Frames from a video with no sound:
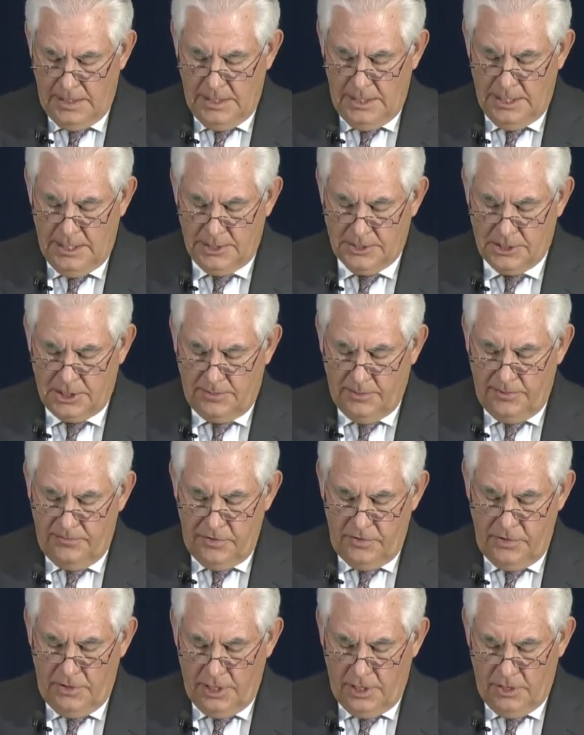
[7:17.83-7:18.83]
As some of
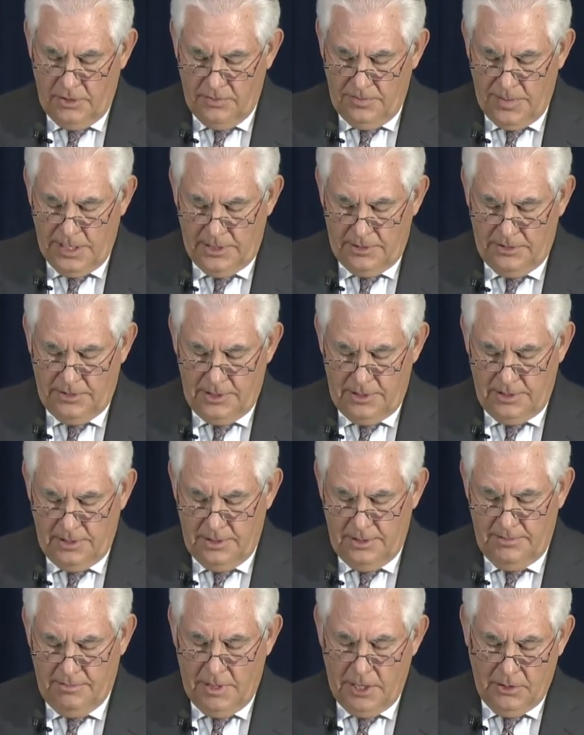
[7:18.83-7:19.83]
you know better than
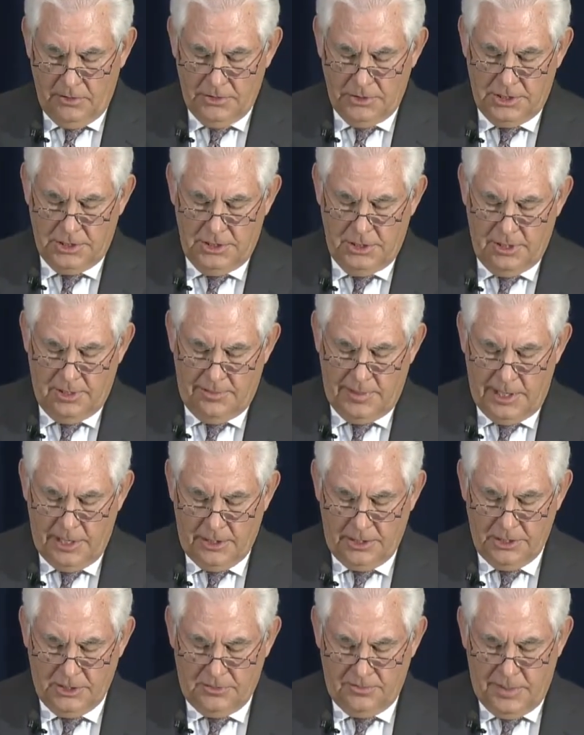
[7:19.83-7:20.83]
most,
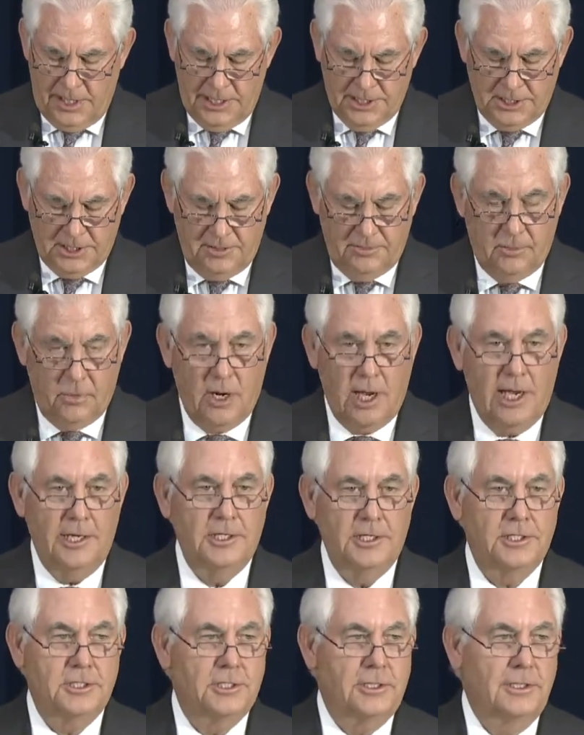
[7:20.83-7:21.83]
America's best and
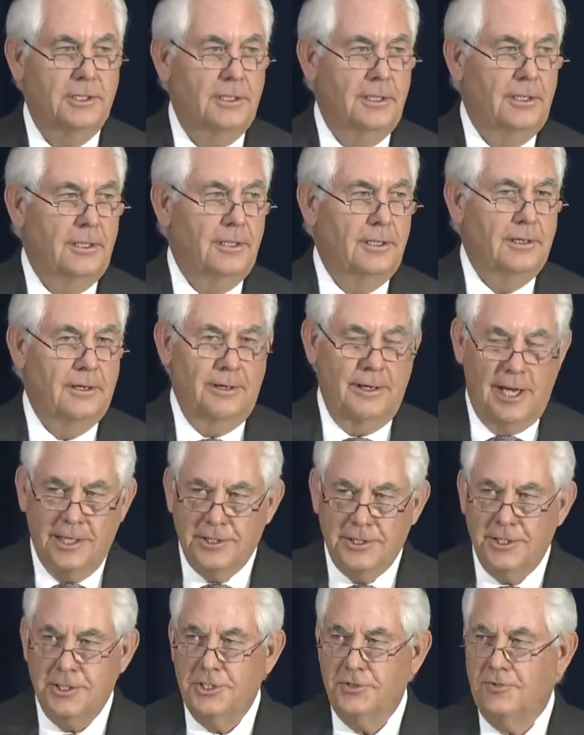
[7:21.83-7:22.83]
brightest are
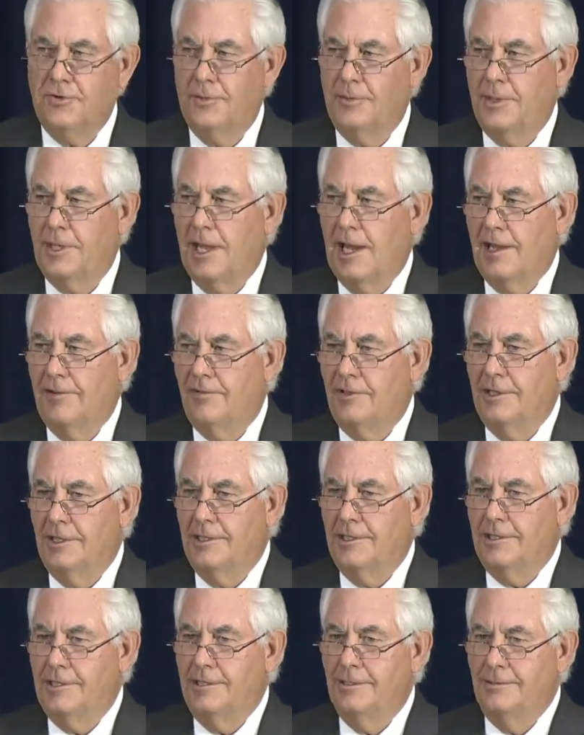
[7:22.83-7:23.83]
not just from the Ivy
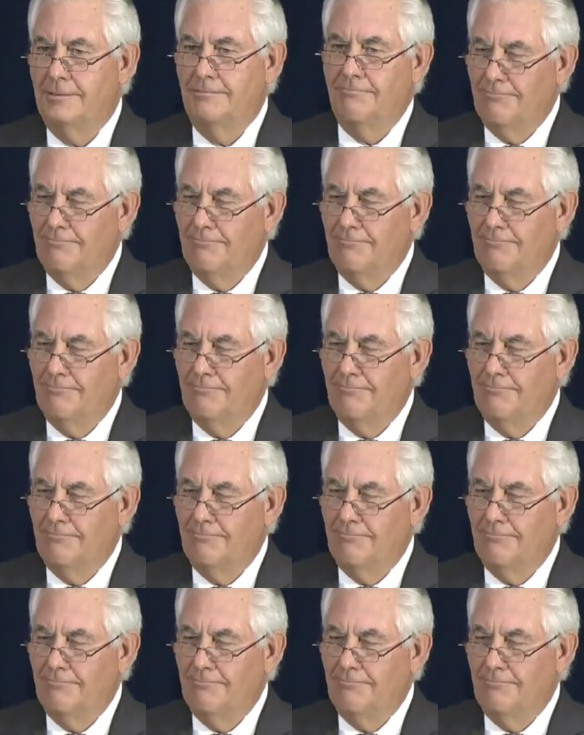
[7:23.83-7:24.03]
League,